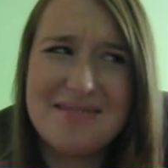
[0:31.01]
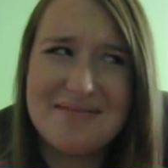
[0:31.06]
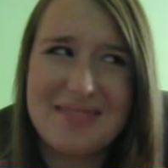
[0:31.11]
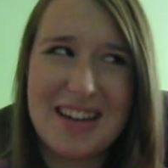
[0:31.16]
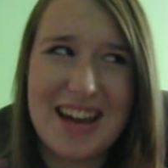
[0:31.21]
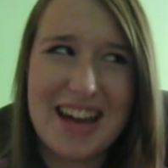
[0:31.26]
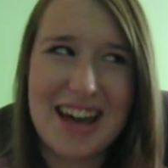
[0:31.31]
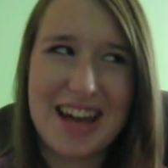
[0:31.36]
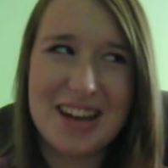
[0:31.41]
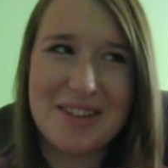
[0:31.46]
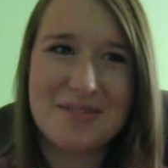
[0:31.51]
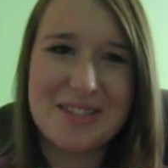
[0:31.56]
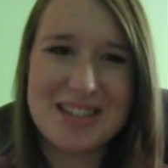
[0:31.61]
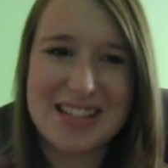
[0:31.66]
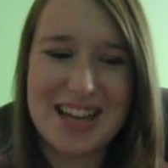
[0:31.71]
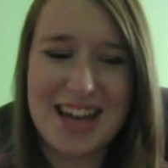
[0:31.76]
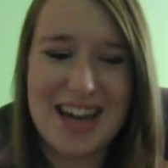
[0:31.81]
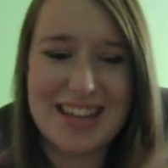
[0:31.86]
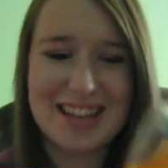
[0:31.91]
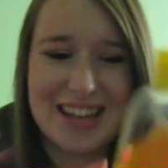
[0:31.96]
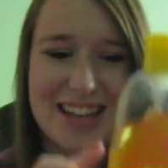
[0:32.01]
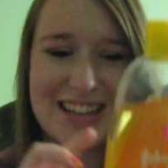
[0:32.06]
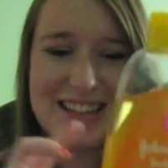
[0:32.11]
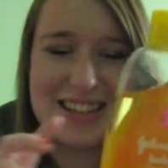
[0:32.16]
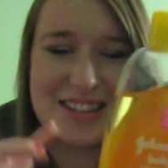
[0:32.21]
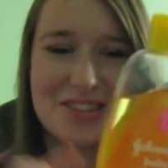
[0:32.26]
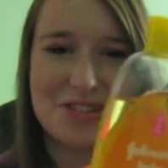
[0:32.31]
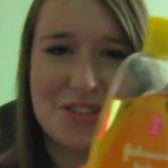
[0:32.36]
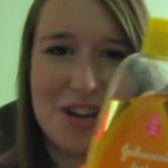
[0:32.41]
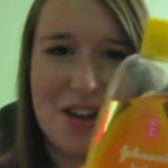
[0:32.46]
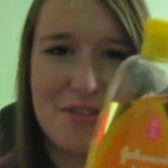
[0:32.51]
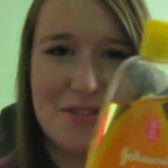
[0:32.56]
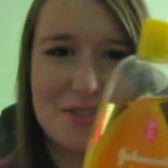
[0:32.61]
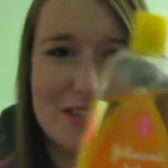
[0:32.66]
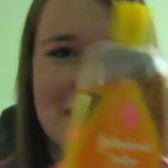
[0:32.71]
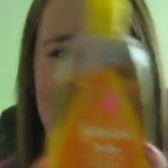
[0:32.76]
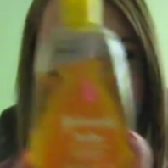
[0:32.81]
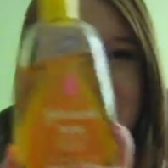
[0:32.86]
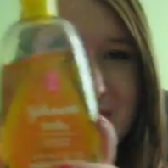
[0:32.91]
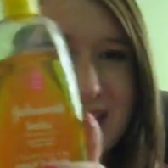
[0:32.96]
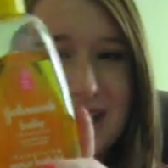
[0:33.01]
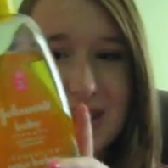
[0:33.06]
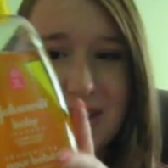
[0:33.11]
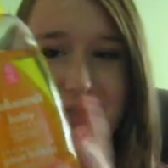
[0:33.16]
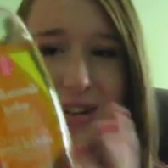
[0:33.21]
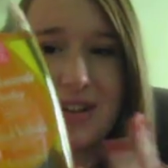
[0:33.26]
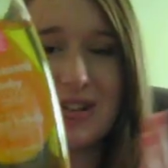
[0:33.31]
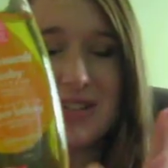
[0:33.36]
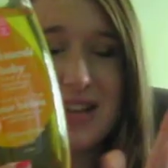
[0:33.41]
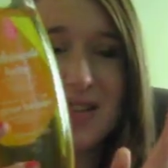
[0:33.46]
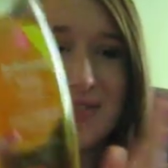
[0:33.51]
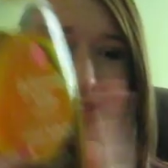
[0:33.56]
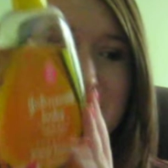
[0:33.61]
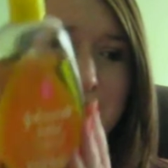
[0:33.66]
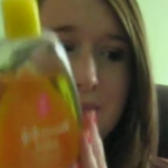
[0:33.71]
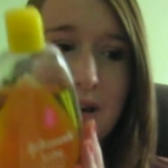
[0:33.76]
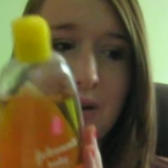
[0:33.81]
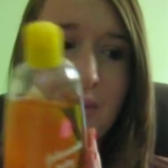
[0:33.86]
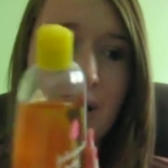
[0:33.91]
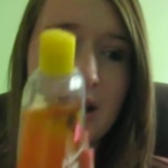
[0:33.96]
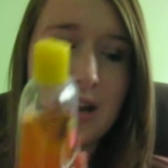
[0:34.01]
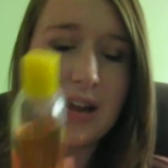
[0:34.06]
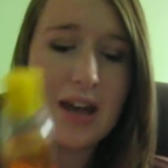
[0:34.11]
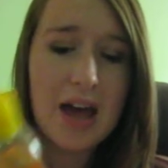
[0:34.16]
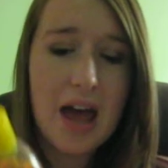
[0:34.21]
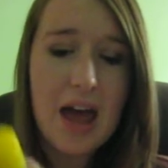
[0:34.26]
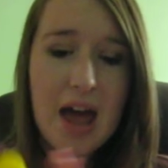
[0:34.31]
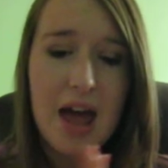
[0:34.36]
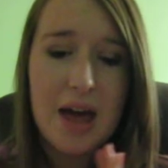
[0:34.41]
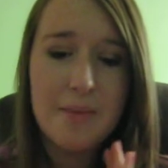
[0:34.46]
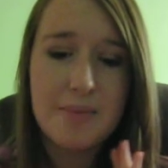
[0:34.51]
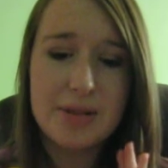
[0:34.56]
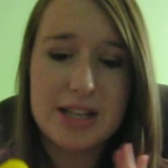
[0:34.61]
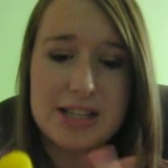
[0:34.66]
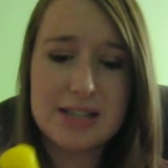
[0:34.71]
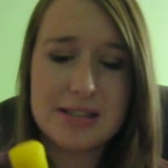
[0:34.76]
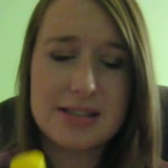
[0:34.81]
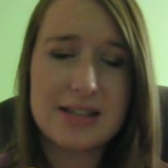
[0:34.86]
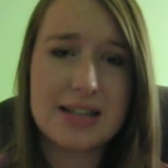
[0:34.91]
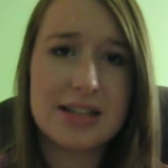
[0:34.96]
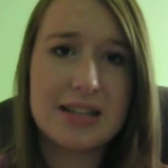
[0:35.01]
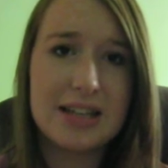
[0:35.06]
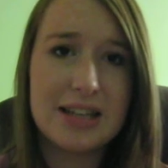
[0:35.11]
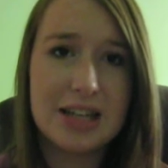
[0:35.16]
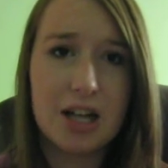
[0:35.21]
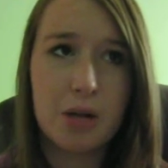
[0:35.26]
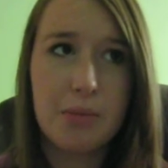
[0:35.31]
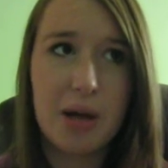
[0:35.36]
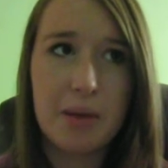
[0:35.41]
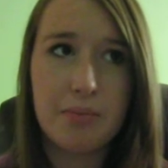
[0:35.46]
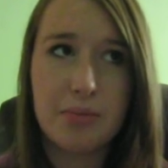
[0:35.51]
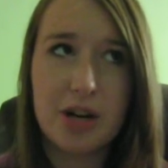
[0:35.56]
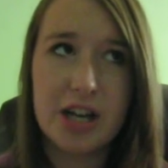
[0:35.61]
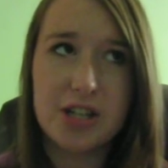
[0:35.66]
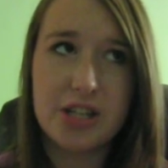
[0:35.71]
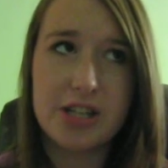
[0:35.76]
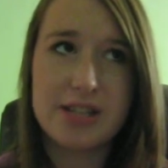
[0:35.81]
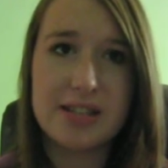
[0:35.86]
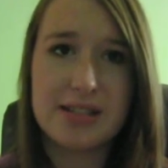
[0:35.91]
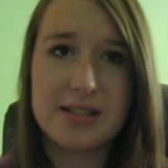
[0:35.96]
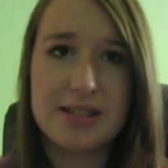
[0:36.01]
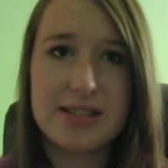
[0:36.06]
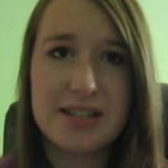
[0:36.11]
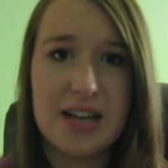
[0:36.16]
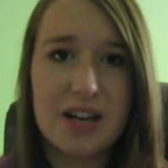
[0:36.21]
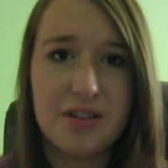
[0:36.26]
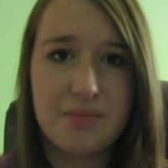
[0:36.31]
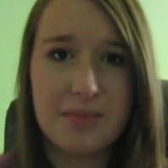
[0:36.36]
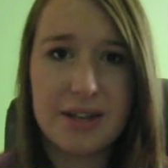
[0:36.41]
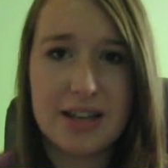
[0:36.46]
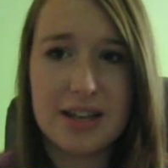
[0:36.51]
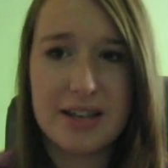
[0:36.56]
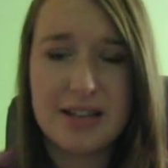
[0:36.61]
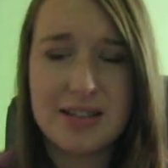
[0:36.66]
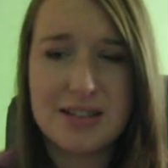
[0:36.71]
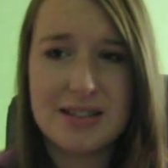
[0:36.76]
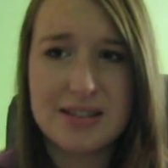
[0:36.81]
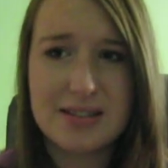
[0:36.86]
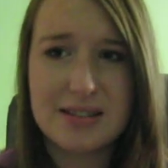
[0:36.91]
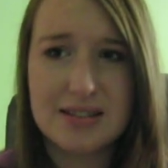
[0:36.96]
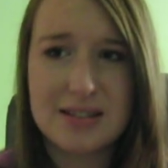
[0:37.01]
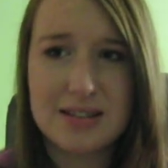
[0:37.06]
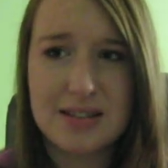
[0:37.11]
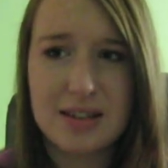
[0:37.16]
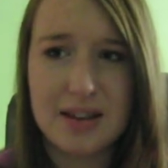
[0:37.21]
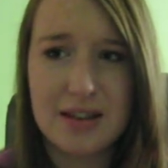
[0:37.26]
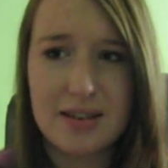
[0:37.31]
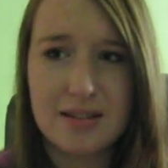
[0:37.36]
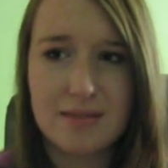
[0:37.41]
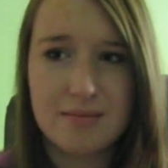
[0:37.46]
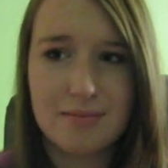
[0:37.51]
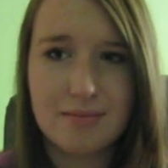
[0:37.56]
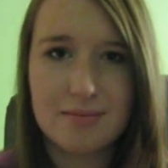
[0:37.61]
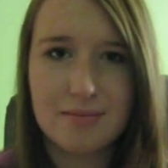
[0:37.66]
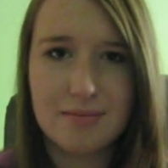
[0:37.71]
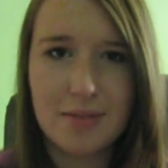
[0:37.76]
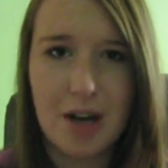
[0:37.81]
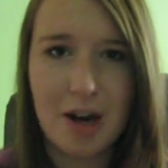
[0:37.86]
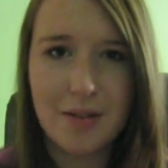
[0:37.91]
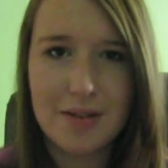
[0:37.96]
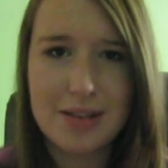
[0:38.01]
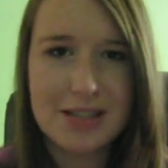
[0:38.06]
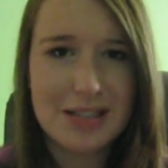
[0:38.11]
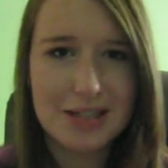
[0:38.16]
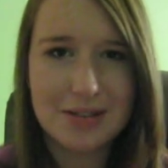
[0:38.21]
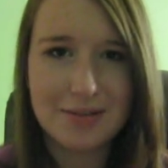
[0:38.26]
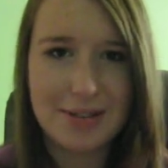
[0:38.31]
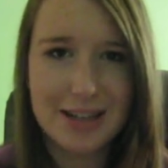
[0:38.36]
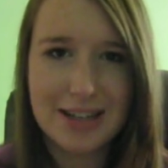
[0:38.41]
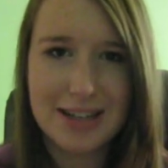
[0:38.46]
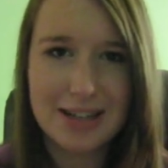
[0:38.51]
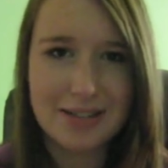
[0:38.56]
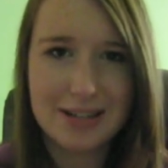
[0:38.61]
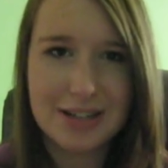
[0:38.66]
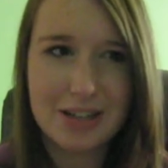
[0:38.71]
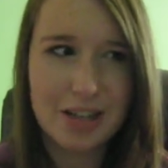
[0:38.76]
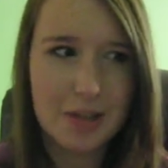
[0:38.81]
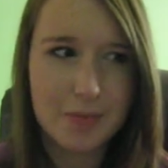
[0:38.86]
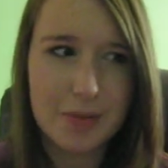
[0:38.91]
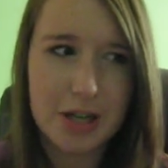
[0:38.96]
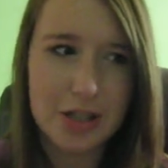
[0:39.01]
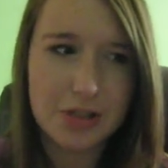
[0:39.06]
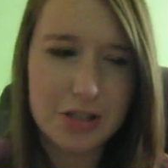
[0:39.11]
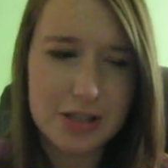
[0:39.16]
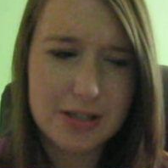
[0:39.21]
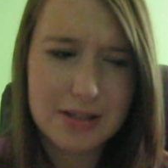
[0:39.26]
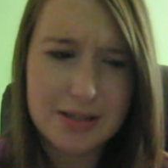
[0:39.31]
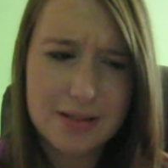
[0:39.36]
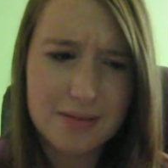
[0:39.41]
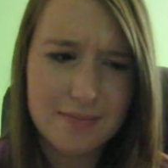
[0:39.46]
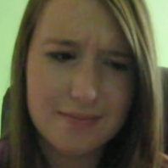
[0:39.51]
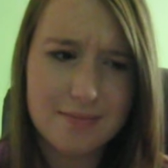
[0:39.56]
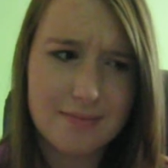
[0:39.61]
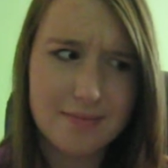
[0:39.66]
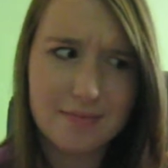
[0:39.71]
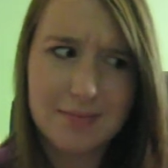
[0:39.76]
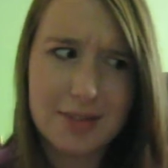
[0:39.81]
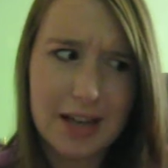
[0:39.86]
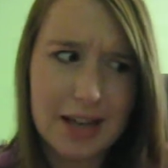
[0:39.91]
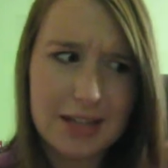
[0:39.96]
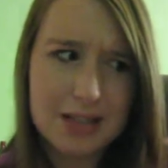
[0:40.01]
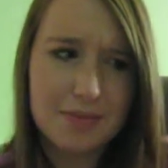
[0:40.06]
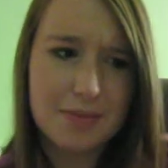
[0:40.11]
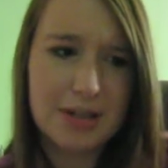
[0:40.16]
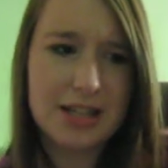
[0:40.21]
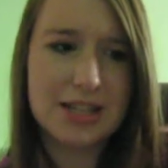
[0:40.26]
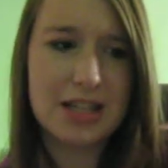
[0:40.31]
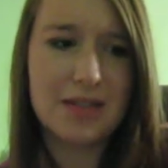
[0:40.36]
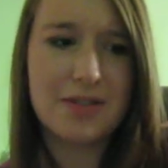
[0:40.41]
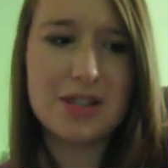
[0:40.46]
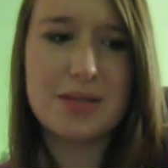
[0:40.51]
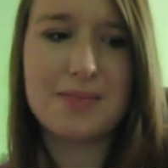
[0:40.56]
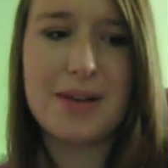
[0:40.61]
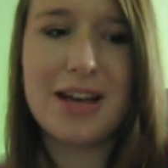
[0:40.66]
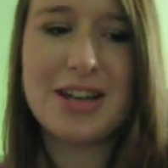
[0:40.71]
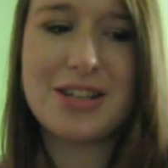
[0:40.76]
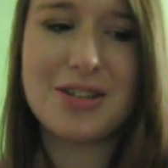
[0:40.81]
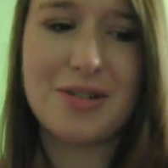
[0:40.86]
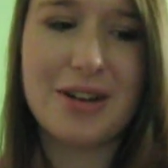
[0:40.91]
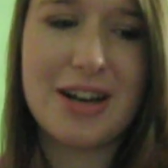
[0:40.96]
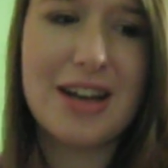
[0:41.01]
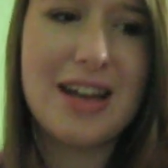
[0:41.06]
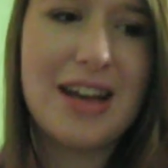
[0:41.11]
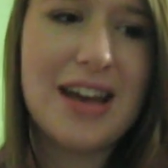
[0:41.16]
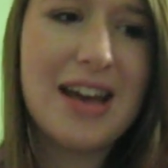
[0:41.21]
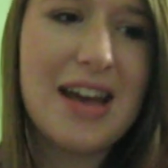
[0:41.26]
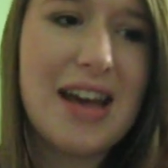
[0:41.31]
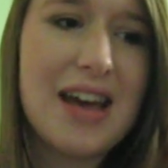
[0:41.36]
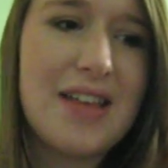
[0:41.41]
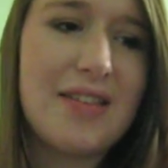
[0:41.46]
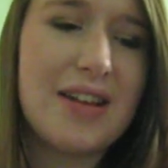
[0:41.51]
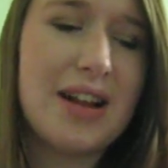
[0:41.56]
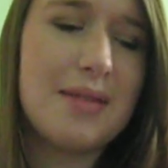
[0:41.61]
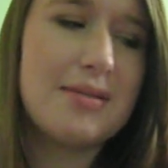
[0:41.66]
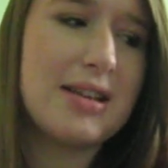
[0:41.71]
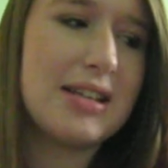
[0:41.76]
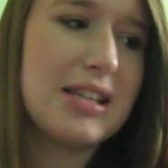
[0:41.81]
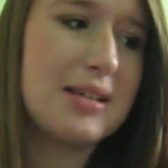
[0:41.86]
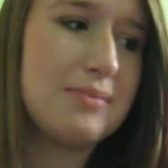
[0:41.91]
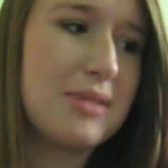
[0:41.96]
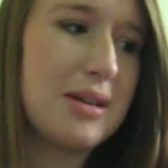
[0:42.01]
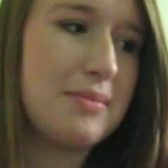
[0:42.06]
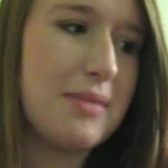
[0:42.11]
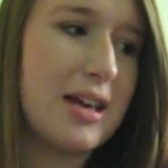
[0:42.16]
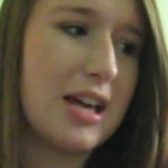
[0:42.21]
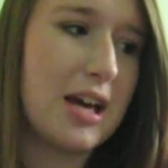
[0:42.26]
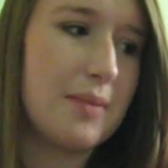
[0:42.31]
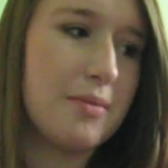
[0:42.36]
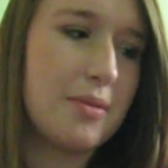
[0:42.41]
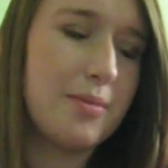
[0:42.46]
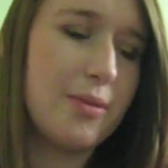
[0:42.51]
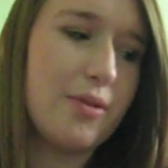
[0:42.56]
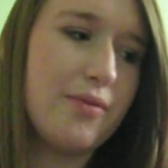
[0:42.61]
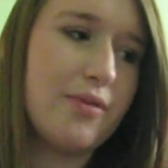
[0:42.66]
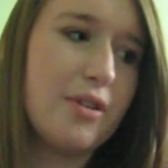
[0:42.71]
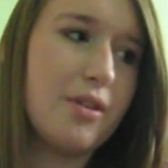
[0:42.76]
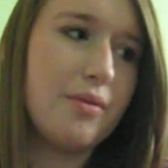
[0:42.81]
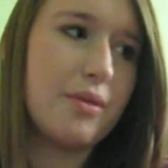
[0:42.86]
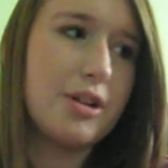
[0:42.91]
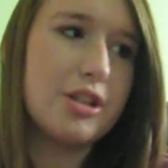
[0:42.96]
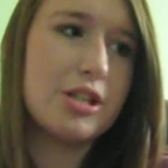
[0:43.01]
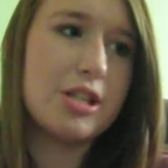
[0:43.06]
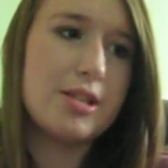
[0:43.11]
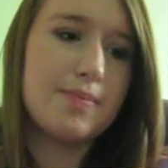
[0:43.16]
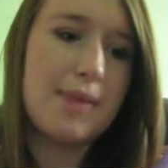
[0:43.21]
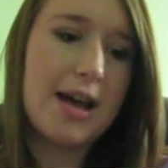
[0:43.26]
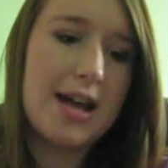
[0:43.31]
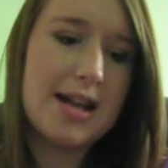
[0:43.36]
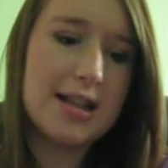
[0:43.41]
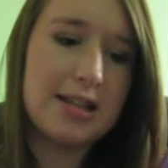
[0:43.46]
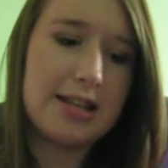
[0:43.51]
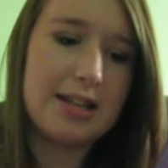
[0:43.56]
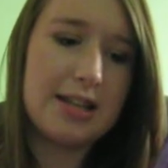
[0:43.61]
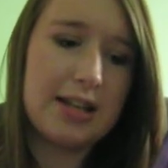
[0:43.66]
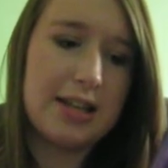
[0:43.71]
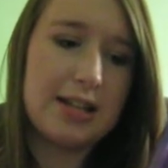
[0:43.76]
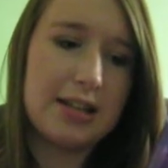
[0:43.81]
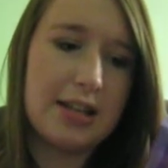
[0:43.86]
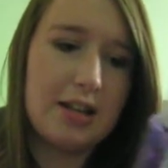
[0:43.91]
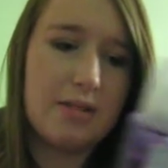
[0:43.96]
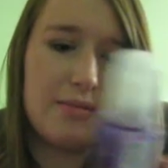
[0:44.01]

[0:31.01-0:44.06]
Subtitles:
I kind of wish I had like a little travel size when I don't. I just have this big one. But this is to clean all my brushes and stuff because obviously you need to clean your brushes. Yeah, it's pretty self-explanatory. Then I'm taking my makeup remover, which is by Clean and Clear.